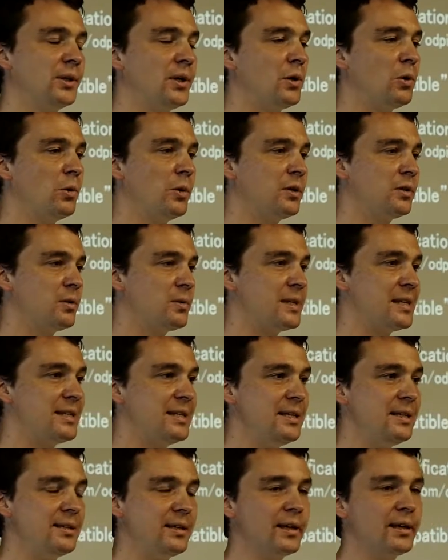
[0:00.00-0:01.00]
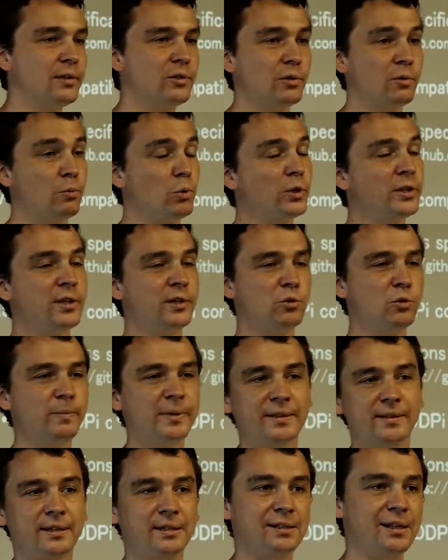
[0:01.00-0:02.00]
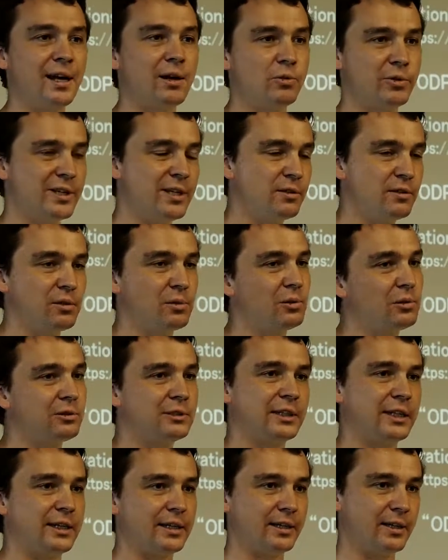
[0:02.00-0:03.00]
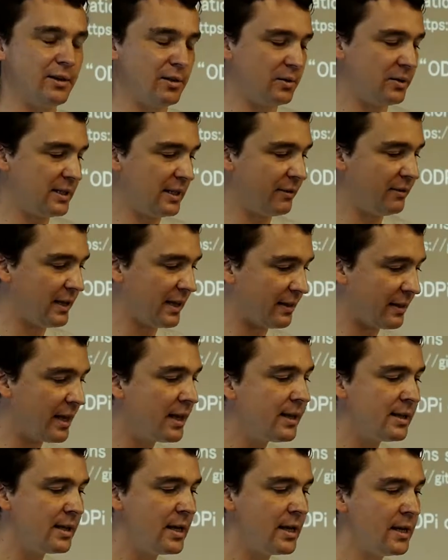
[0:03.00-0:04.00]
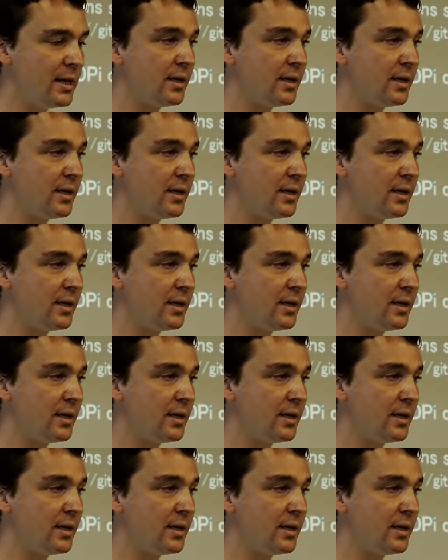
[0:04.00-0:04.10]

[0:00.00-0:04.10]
go into the details of what Hadoop in the cloud needs to look like, stuff like that.